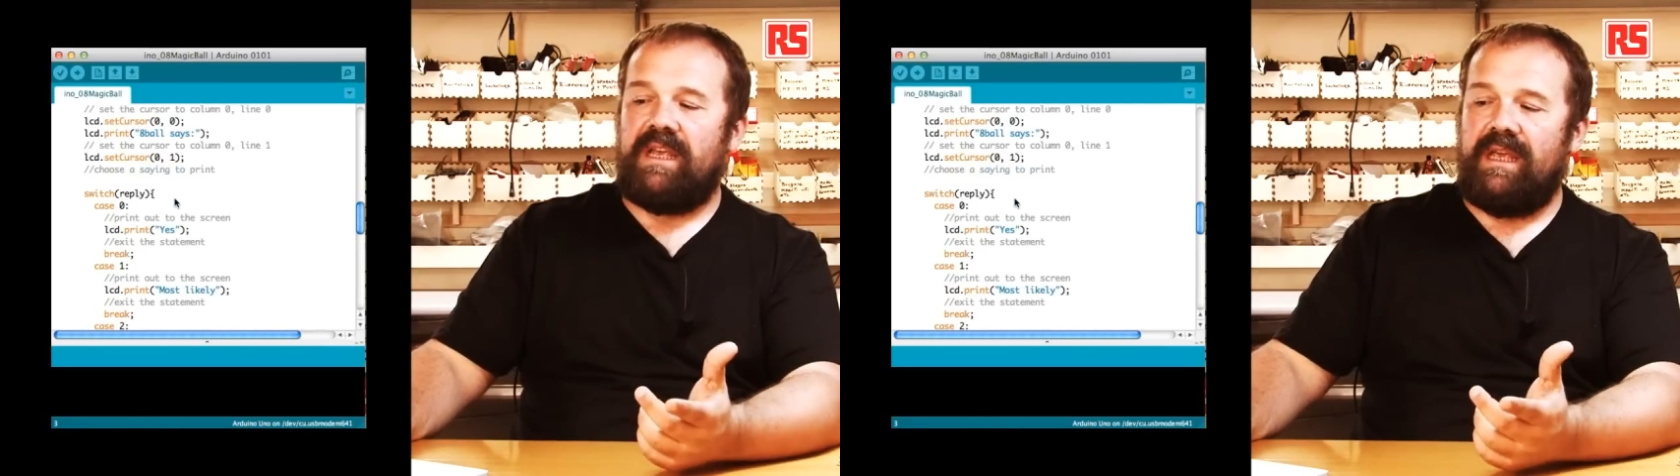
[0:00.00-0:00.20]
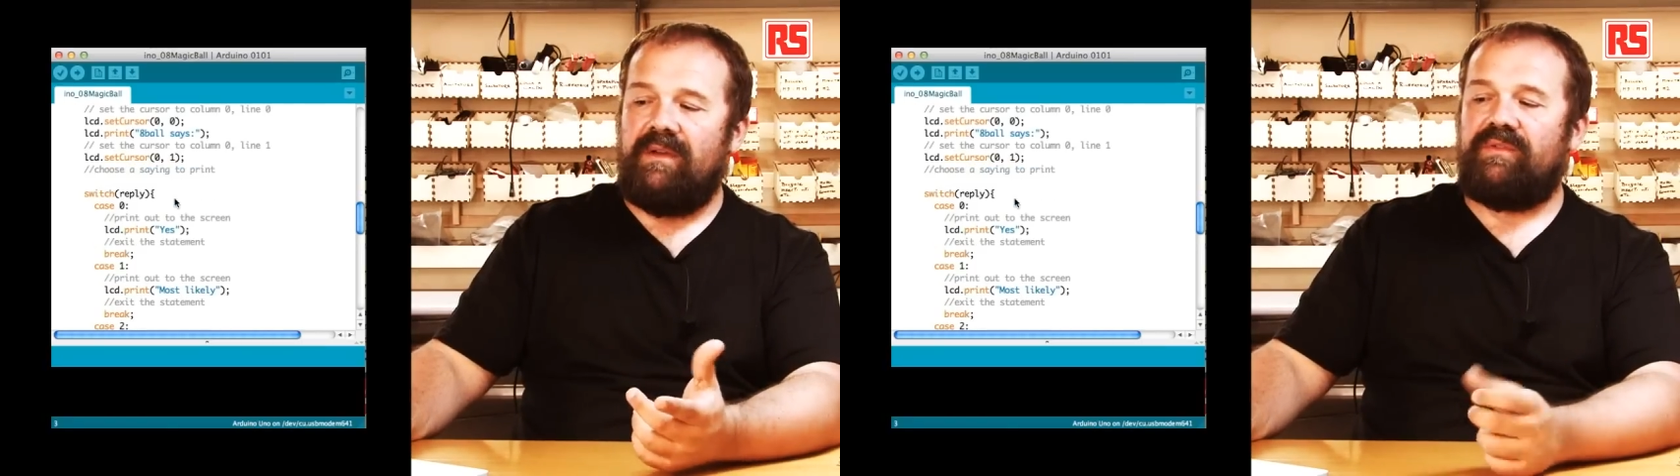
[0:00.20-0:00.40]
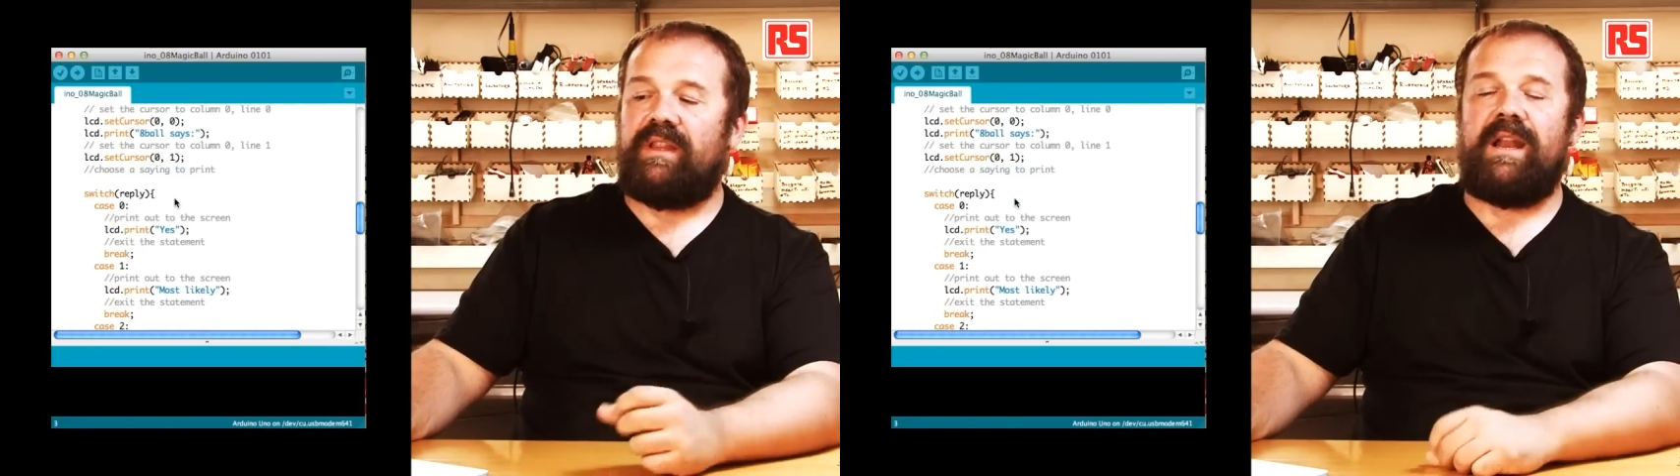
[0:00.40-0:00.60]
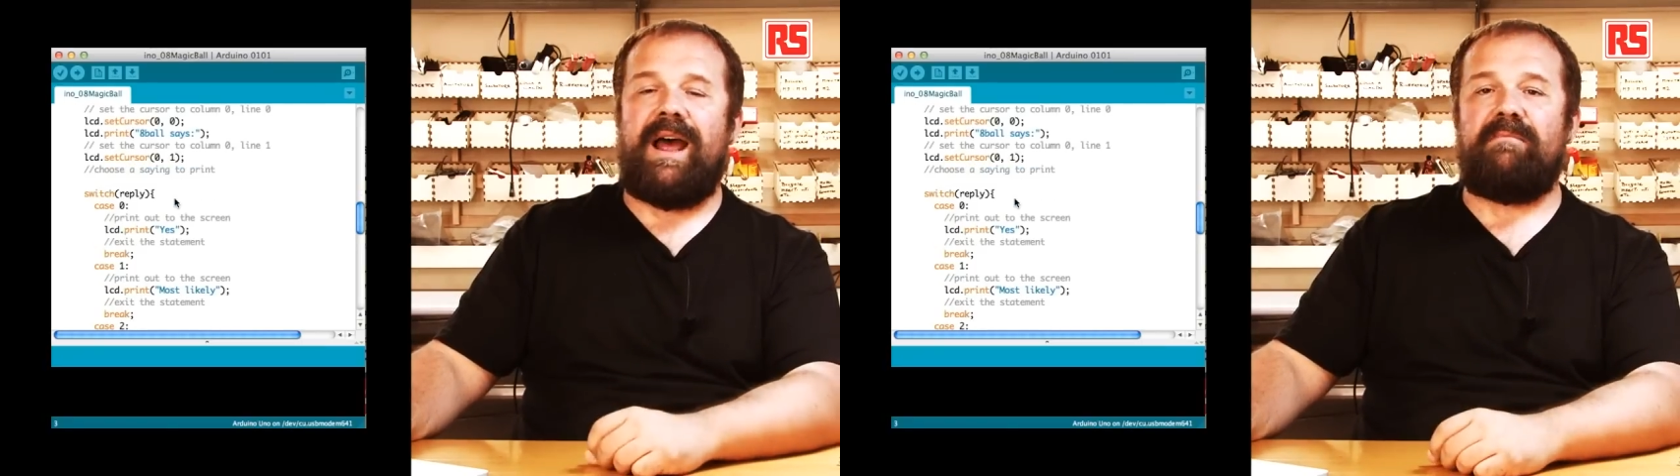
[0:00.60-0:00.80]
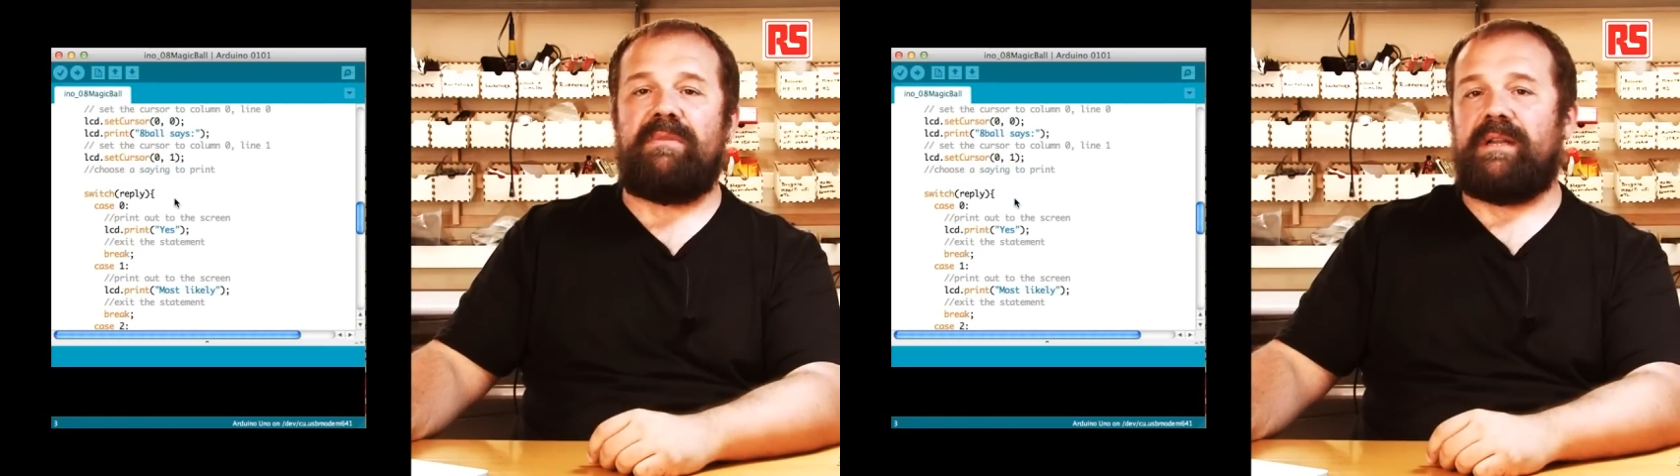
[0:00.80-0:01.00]
if the
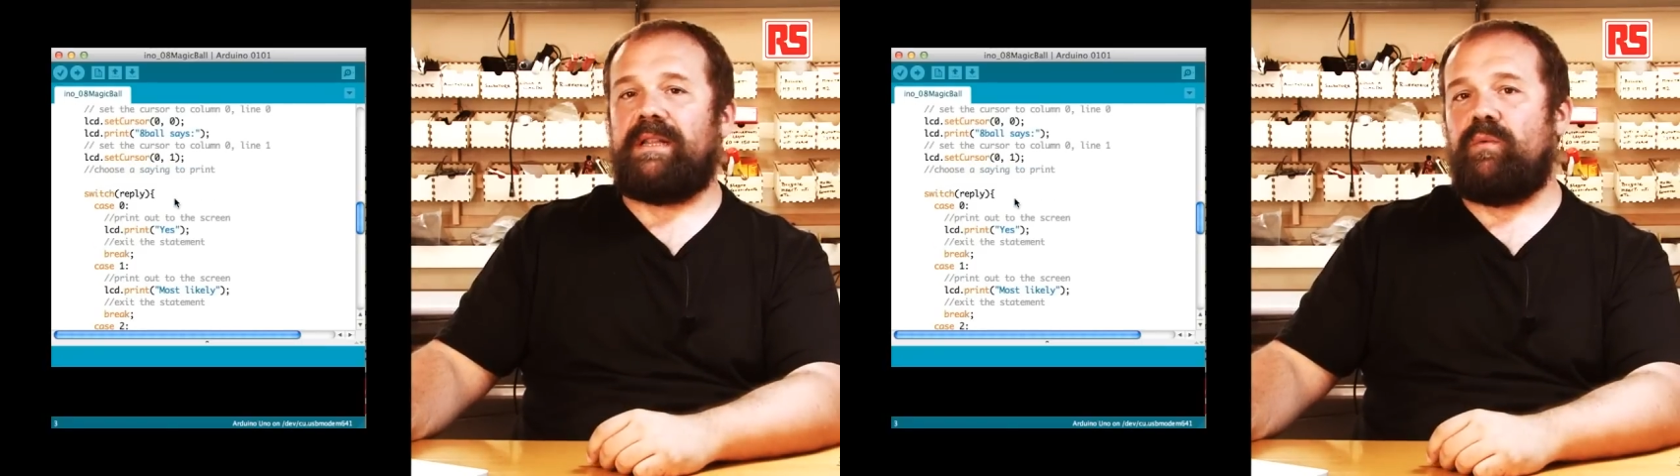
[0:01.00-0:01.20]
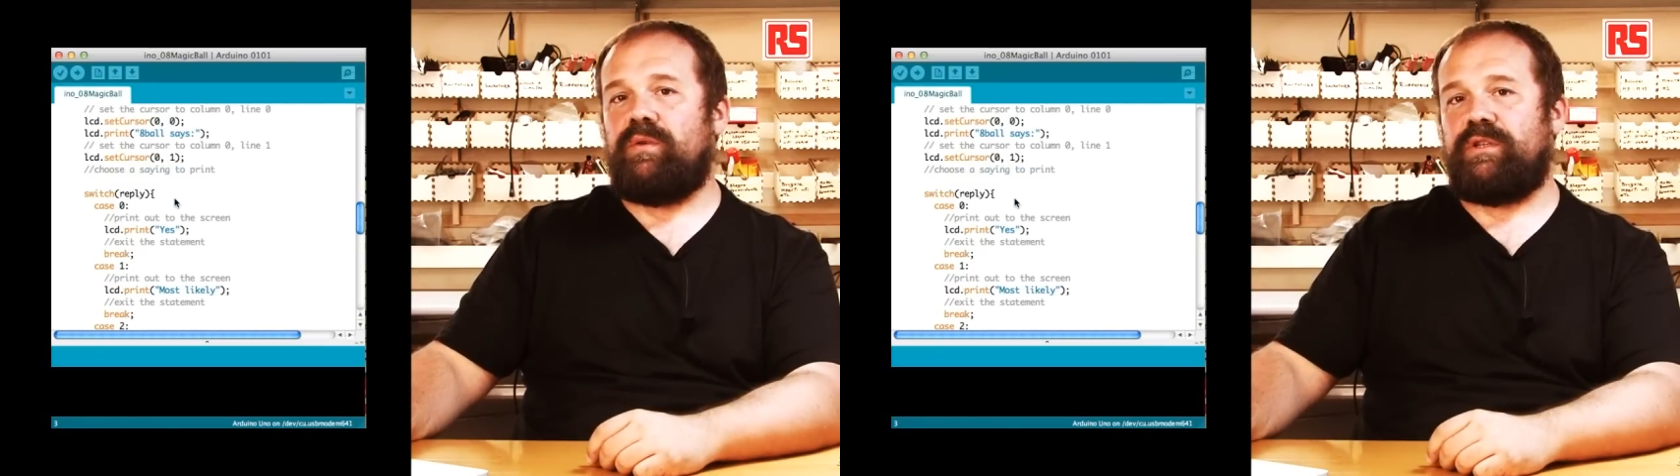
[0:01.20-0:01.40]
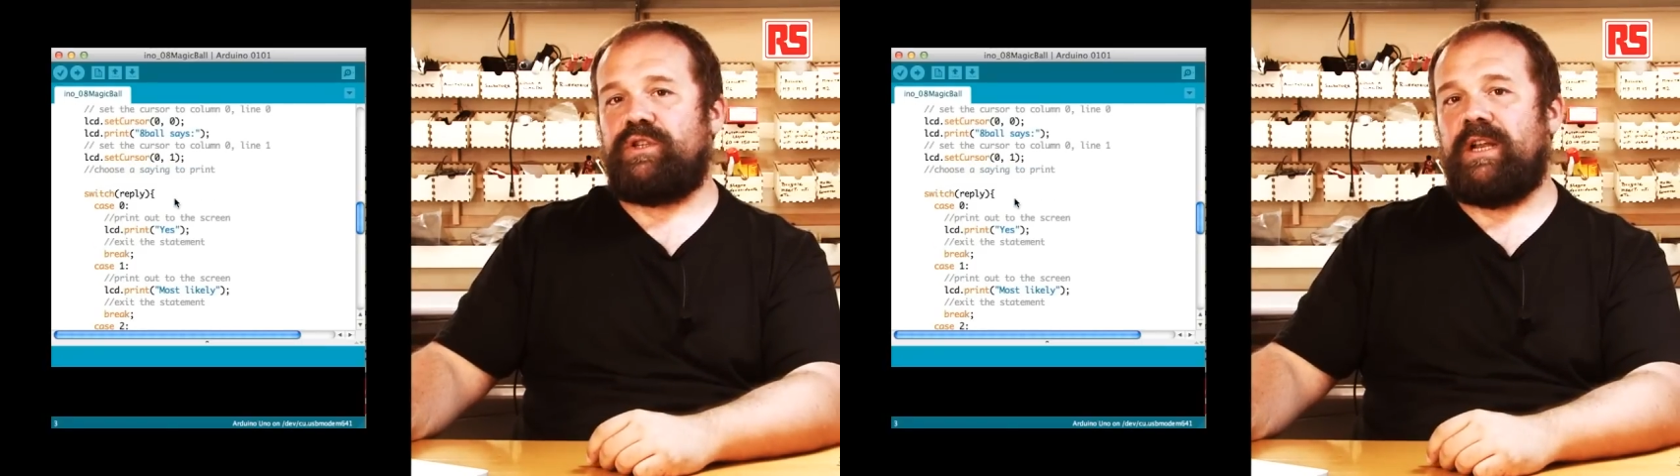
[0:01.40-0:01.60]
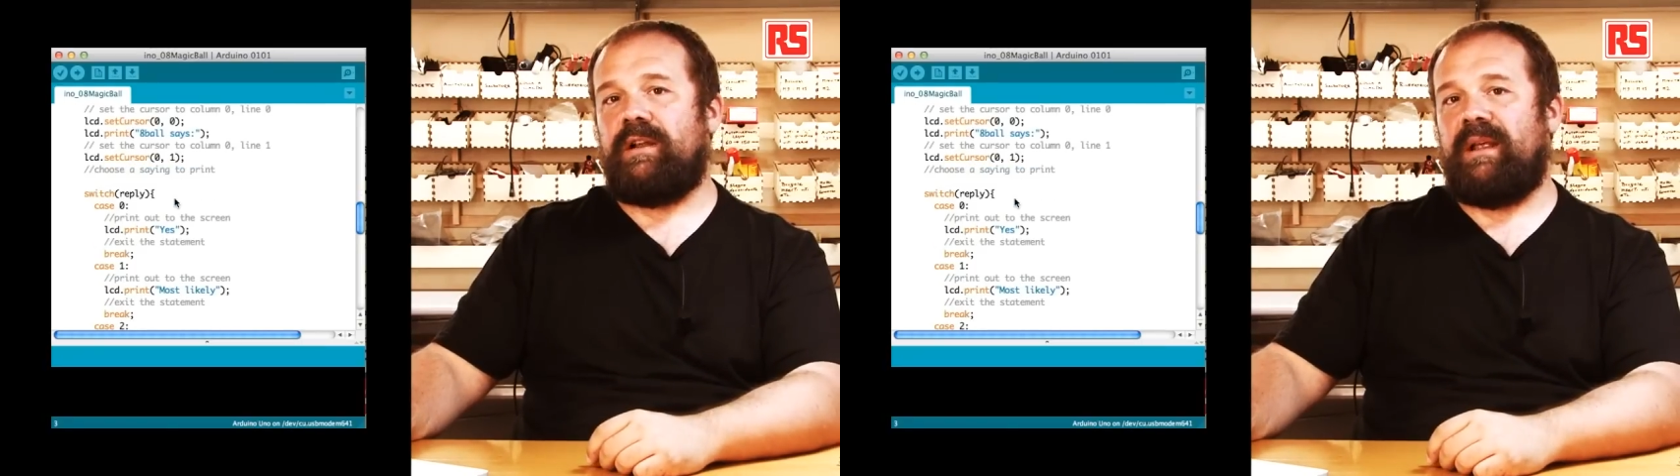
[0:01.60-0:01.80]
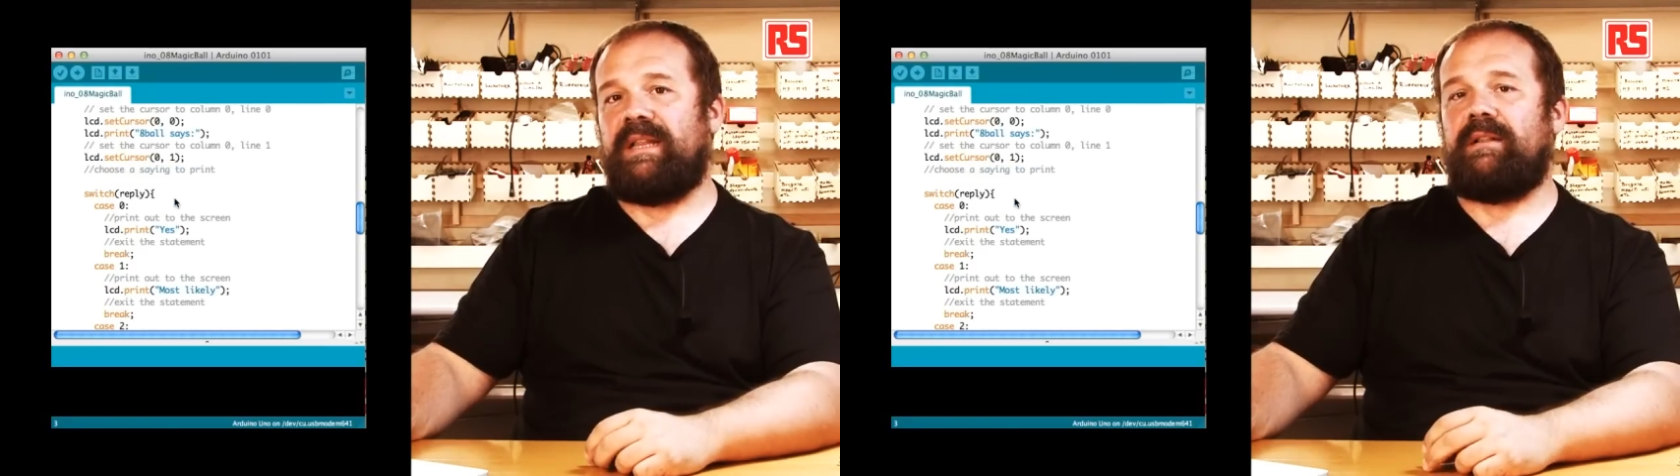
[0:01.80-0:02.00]
number that was
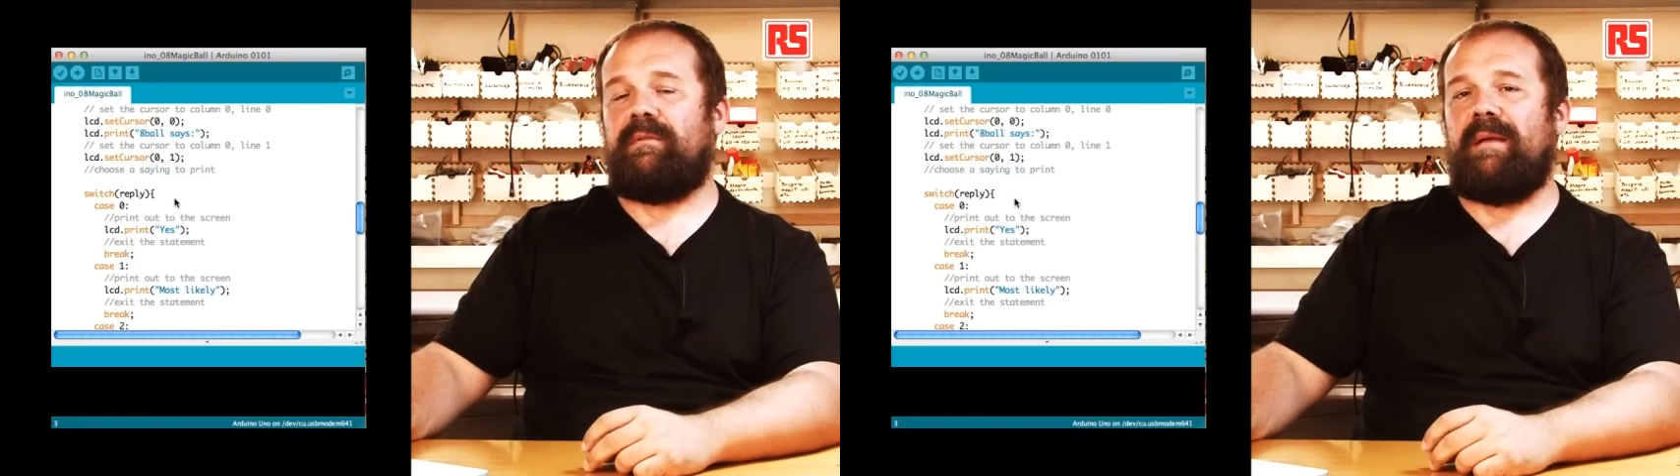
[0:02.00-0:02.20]
generated